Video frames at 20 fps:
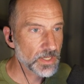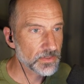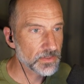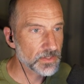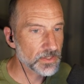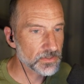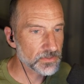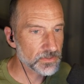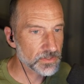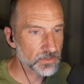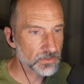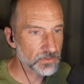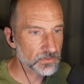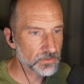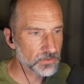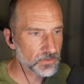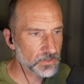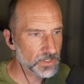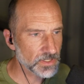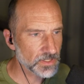there's an
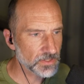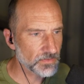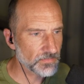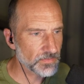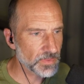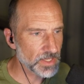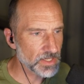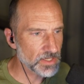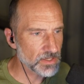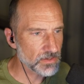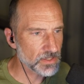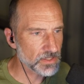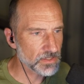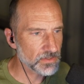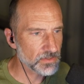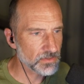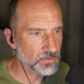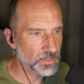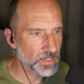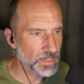alternative that you can
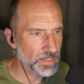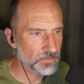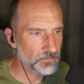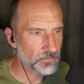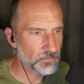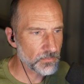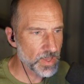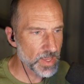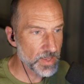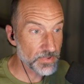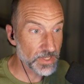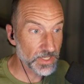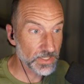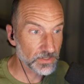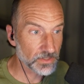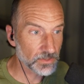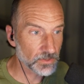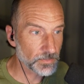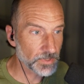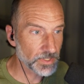do that may be a
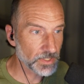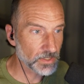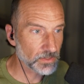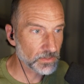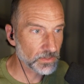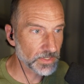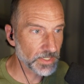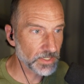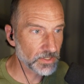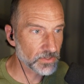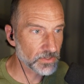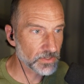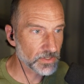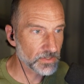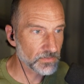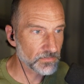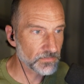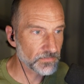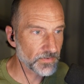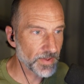little bit cleaner
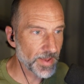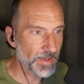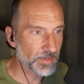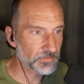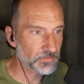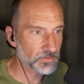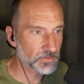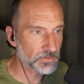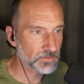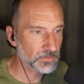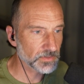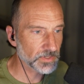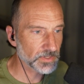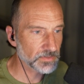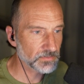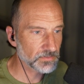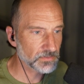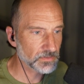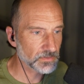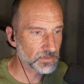and faster.
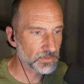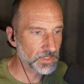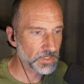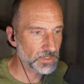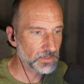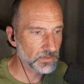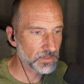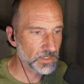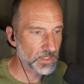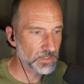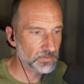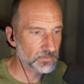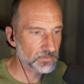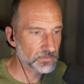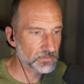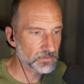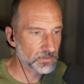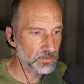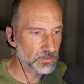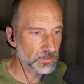Let's delete
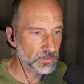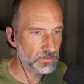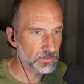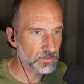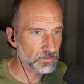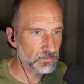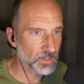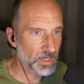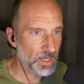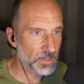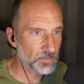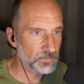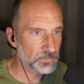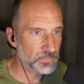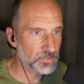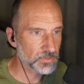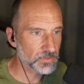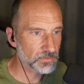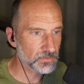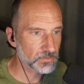this on the
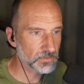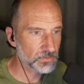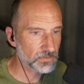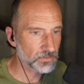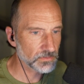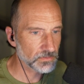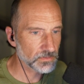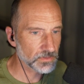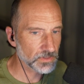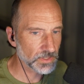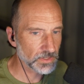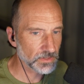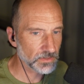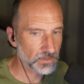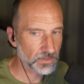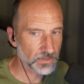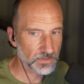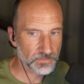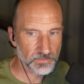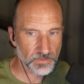top just to clean
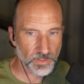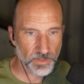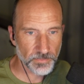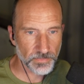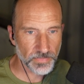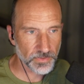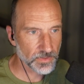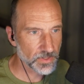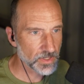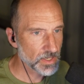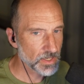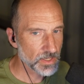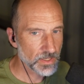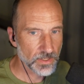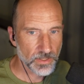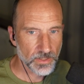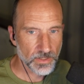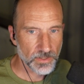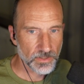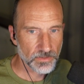things up.
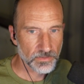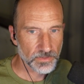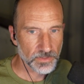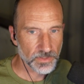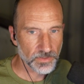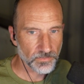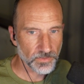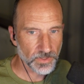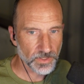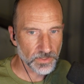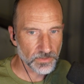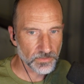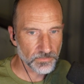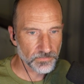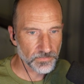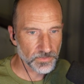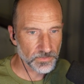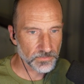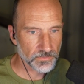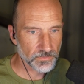Get rid of the
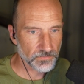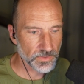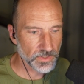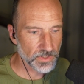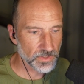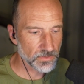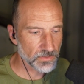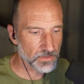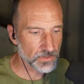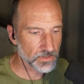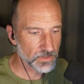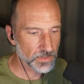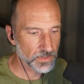filter view.